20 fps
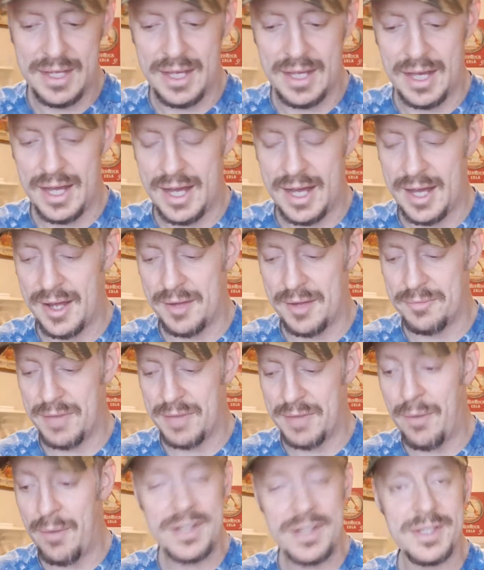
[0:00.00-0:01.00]

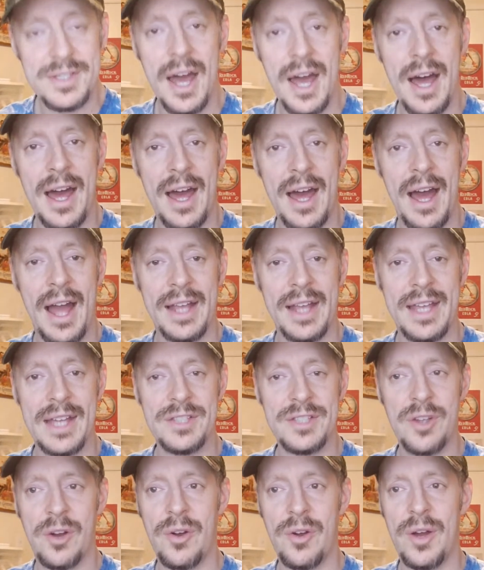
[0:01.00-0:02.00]
anyways, I guess
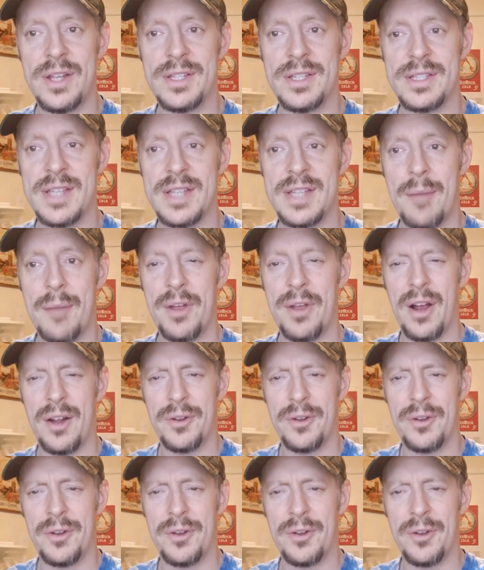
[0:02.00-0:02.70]
I'll go ahead and stop there.